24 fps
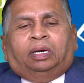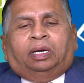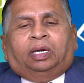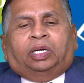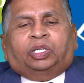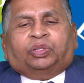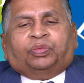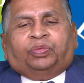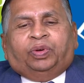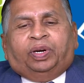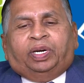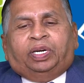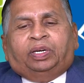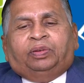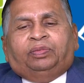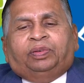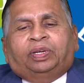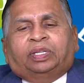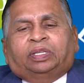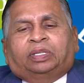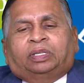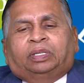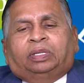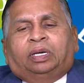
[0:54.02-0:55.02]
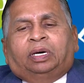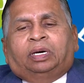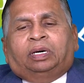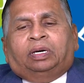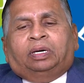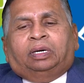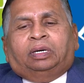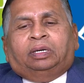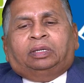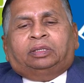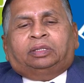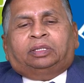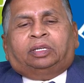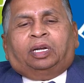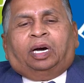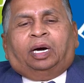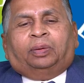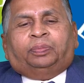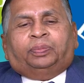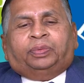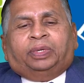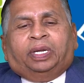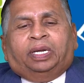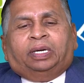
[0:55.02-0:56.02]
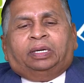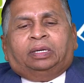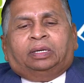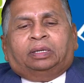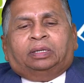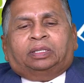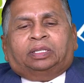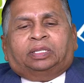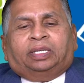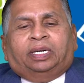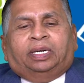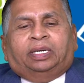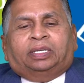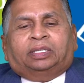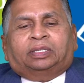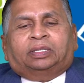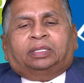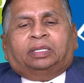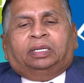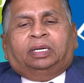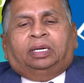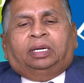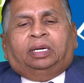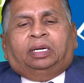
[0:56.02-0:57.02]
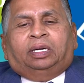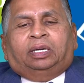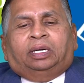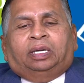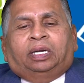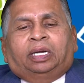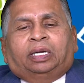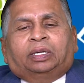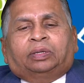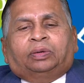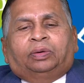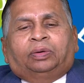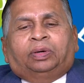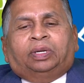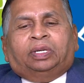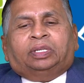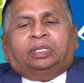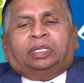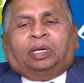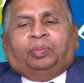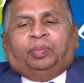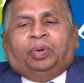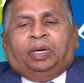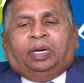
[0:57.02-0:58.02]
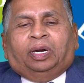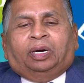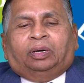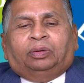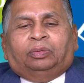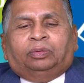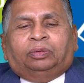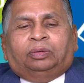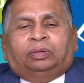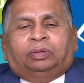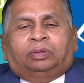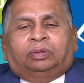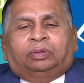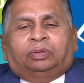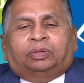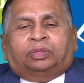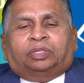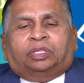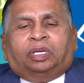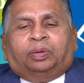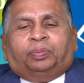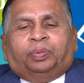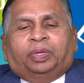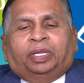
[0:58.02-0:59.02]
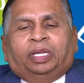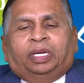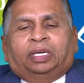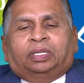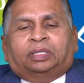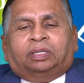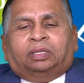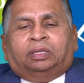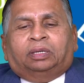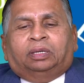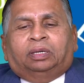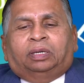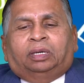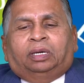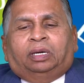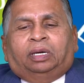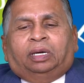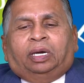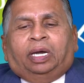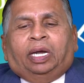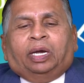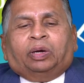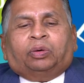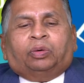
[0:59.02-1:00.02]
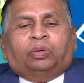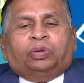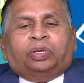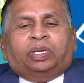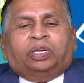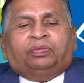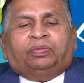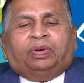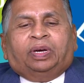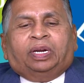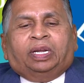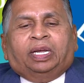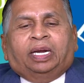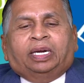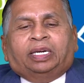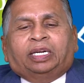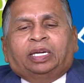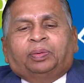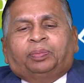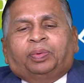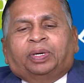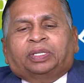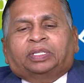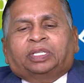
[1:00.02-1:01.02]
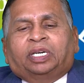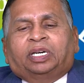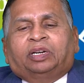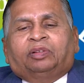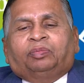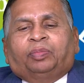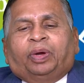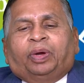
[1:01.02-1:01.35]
squeezed, with the top 10 states including Tamil Nadu, Uttar Pradesh accounting for 80% of